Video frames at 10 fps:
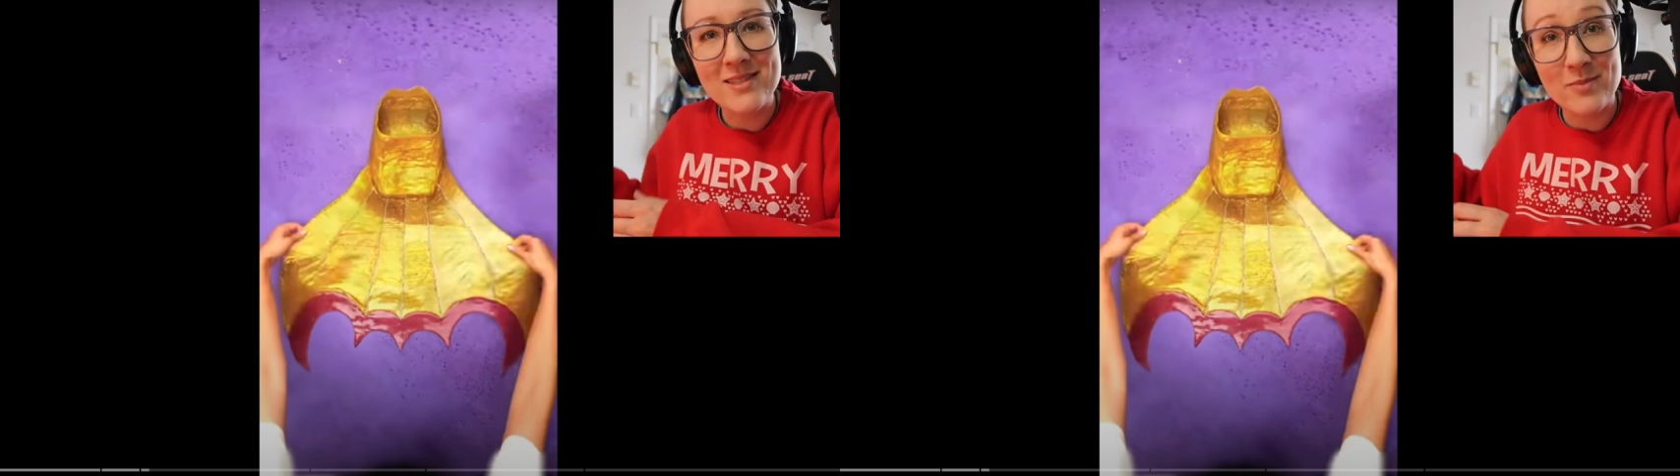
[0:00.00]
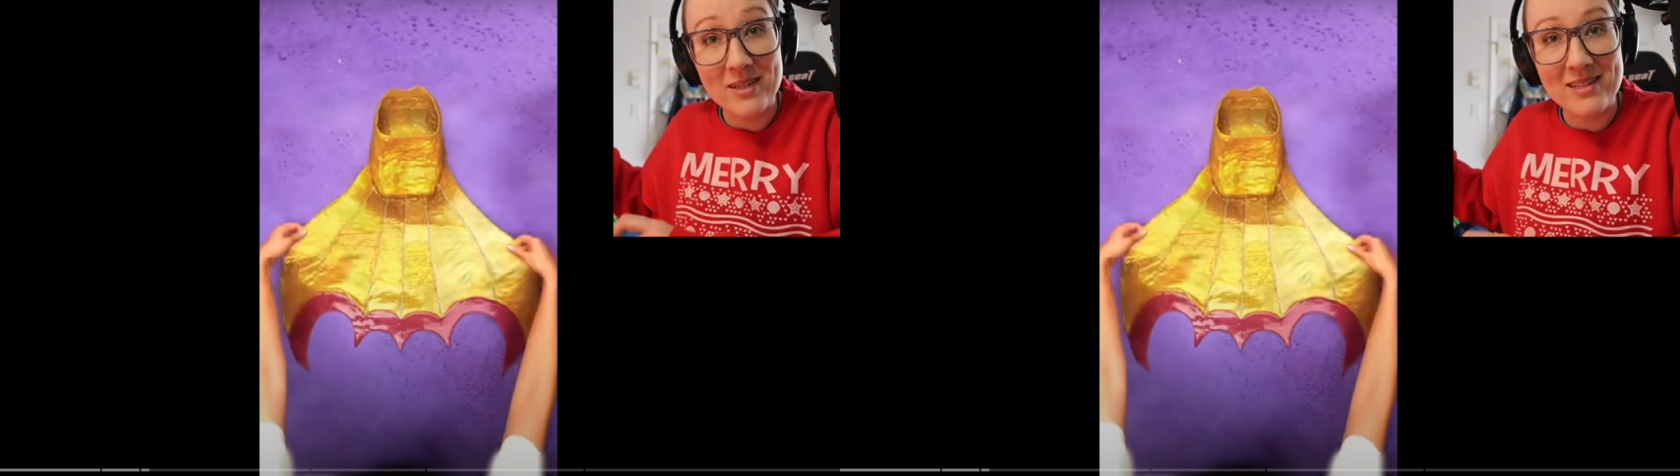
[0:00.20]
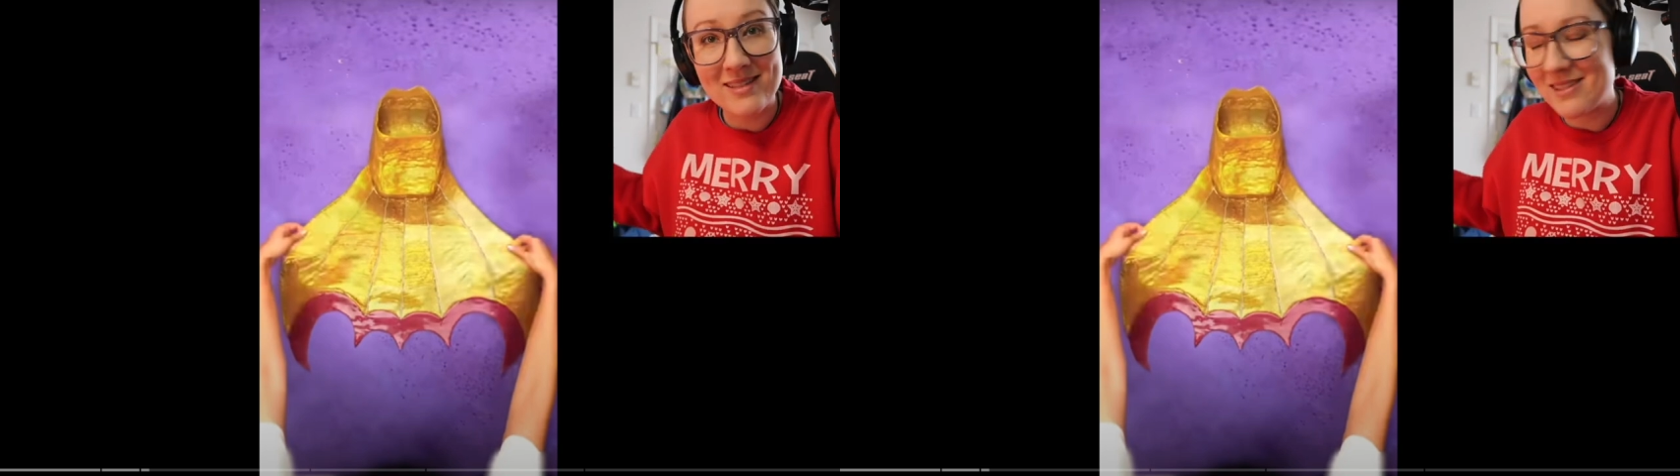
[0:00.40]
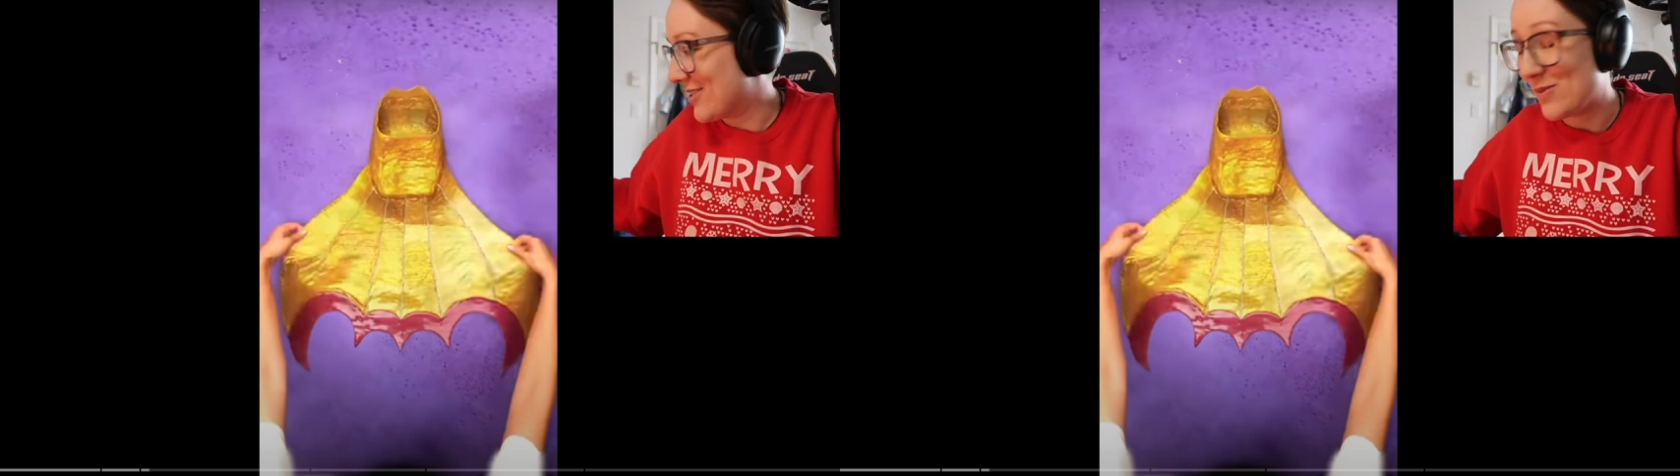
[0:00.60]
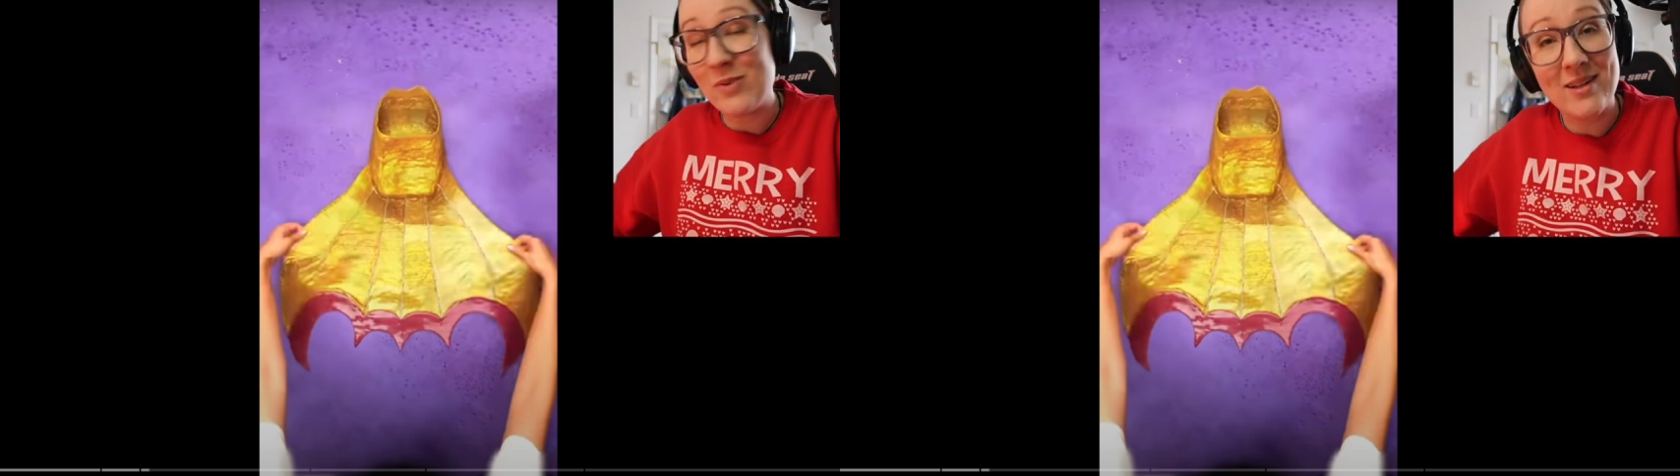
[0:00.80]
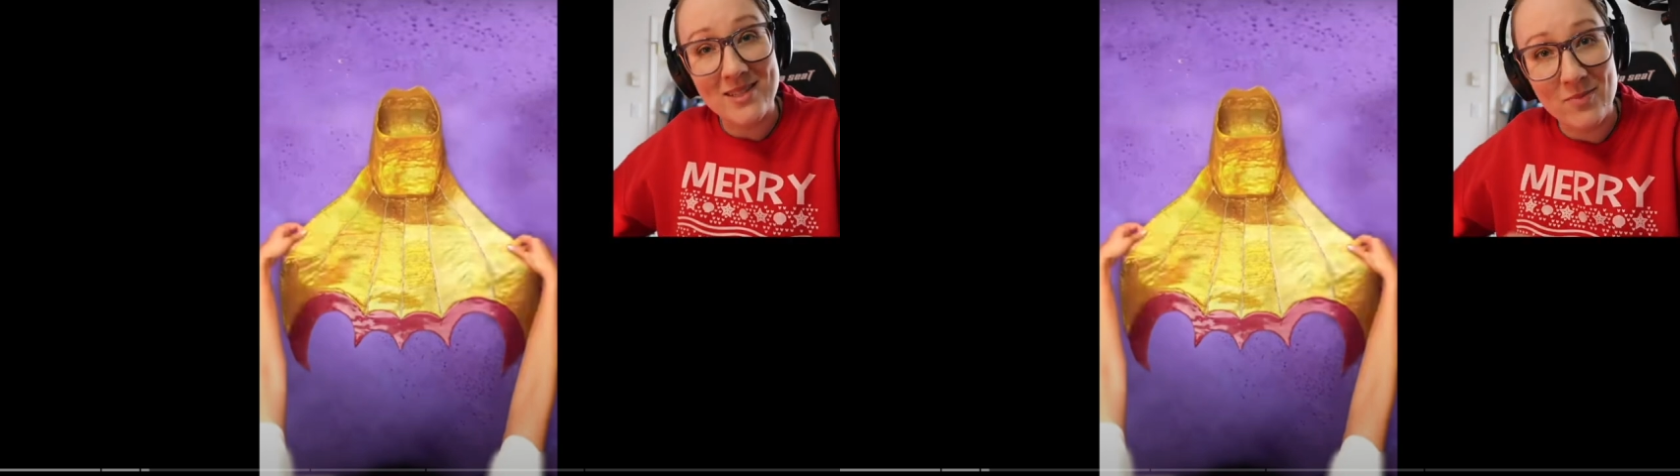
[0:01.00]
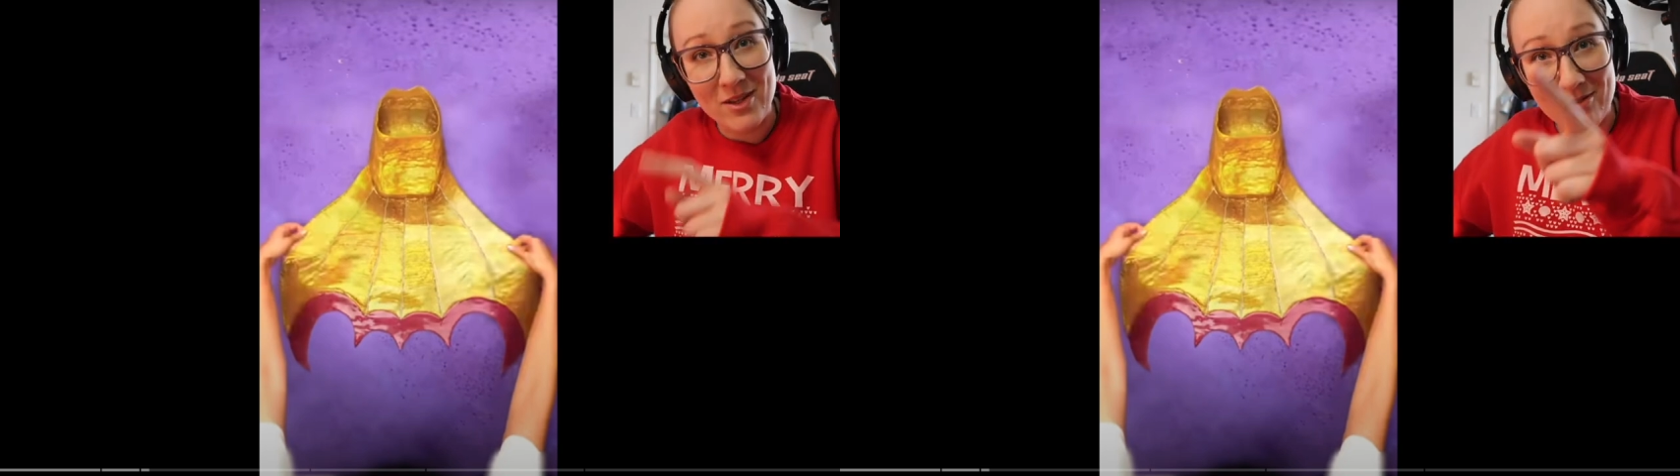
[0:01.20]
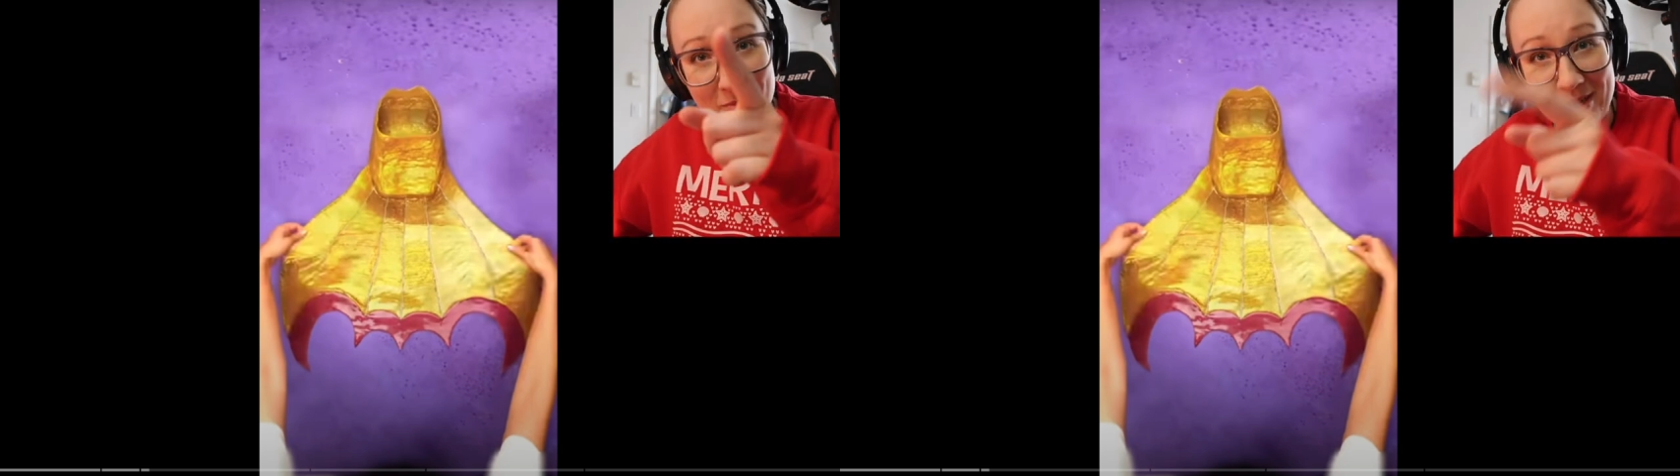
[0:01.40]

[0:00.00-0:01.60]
Somebody's just bought something from